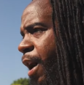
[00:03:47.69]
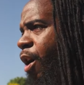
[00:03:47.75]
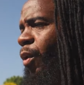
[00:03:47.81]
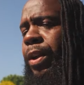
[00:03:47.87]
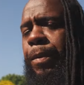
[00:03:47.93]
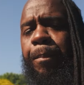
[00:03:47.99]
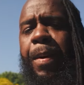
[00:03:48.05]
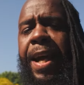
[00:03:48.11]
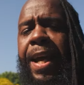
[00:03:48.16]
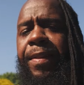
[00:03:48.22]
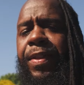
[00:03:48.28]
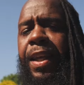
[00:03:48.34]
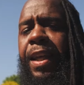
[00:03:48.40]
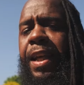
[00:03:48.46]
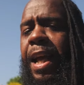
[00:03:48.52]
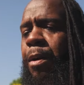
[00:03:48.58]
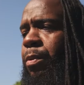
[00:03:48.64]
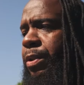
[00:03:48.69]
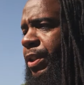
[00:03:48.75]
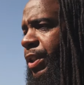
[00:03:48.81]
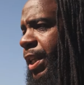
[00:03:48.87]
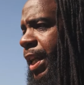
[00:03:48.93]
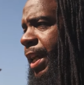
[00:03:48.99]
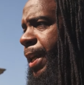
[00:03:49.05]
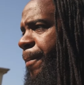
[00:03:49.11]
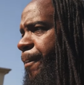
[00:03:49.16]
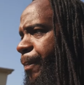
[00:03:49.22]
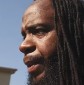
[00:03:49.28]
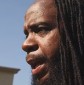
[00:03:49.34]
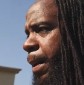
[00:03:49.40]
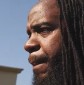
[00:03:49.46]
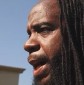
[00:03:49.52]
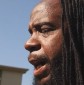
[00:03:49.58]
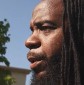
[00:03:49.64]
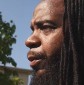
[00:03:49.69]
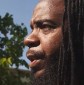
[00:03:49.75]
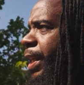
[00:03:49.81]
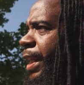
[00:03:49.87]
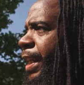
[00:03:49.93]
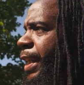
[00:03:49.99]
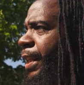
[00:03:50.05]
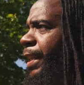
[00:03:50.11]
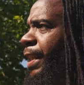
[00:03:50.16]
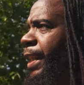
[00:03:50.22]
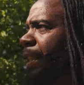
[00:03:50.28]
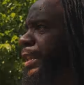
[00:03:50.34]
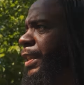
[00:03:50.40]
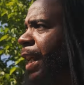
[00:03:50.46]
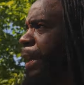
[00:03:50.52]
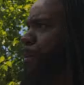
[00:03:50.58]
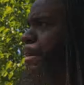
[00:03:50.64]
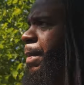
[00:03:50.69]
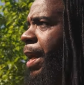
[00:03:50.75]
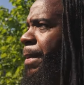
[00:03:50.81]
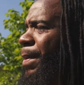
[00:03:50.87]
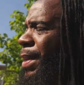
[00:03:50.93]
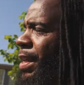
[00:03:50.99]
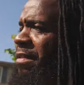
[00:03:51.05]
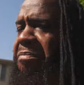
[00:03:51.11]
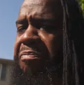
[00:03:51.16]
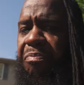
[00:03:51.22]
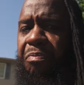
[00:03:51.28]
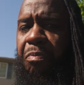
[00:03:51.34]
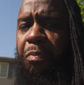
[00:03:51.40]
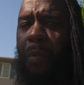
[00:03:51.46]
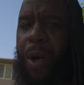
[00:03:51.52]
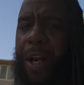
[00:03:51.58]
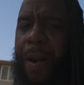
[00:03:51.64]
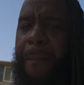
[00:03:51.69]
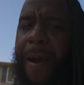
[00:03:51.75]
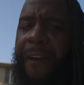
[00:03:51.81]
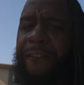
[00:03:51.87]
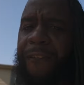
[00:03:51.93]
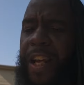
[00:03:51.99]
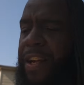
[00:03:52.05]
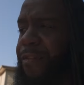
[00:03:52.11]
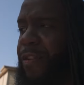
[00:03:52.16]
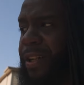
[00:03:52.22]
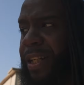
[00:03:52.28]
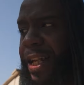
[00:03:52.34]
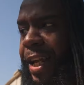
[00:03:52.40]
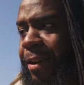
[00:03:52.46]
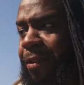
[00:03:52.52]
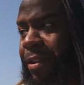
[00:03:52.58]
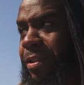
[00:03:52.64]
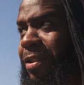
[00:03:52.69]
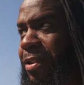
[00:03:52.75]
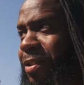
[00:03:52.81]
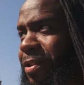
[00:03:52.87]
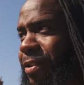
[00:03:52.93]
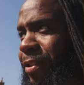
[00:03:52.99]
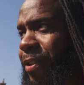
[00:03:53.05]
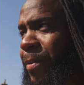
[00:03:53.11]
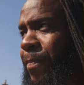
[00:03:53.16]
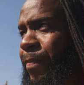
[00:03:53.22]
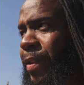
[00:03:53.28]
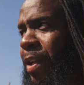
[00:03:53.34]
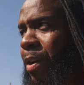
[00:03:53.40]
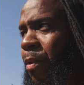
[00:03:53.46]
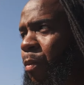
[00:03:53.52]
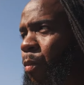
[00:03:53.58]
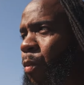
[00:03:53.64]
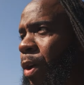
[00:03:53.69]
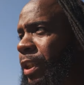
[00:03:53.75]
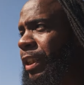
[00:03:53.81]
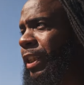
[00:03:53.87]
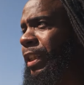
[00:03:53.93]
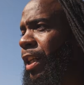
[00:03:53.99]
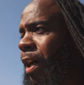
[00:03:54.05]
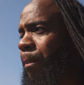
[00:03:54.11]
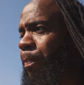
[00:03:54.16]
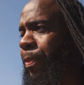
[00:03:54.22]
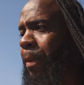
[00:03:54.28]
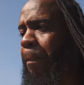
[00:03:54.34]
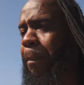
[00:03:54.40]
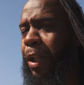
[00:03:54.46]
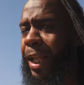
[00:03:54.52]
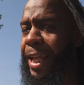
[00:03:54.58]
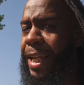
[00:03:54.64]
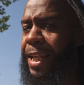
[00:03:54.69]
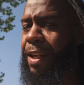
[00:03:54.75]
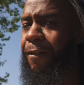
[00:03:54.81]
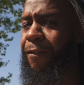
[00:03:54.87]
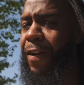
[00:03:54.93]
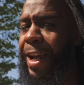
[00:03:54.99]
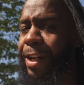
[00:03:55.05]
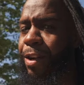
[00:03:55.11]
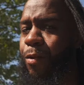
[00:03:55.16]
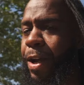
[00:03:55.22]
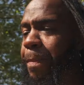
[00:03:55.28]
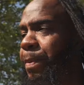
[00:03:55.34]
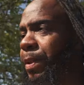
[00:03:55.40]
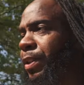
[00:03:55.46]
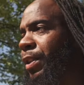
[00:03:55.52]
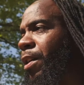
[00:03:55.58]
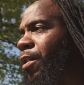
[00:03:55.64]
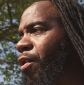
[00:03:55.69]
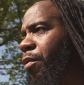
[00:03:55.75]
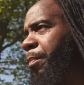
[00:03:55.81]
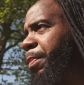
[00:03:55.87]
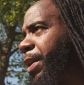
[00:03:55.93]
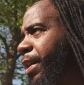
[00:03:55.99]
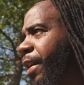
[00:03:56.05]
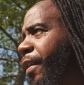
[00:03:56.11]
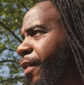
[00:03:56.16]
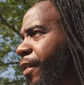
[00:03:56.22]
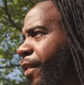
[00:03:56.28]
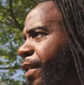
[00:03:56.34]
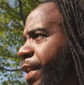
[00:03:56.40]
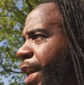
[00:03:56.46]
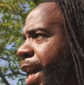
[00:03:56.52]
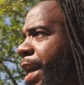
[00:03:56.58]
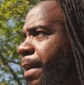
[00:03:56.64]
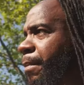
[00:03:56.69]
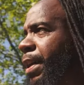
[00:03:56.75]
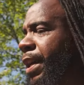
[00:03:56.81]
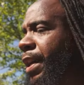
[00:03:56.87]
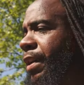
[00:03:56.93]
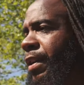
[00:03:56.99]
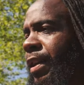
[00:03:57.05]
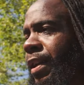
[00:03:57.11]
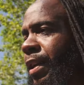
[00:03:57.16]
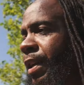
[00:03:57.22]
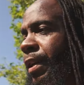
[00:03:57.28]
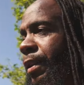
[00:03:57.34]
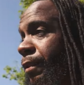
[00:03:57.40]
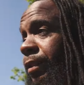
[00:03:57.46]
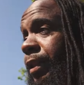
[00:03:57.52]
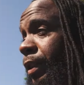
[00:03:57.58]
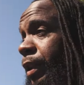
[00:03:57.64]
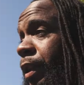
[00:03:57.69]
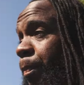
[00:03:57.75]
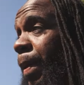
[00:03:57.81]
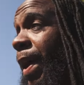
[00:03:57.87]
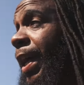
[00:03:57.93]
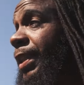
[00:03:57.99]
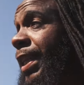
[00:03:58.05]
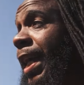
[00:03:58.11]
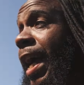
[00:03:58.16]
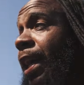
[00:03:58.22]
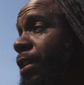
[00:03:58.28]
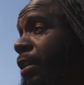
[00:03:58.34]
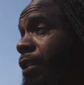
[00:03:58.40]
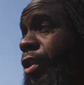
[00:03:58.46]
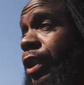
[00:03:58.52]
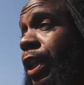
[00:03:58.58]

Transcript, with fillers: Only bad thing I would say about it is like maybe one of my favorite characters wasn't up to play in the final episode. But other than that, man, spectacular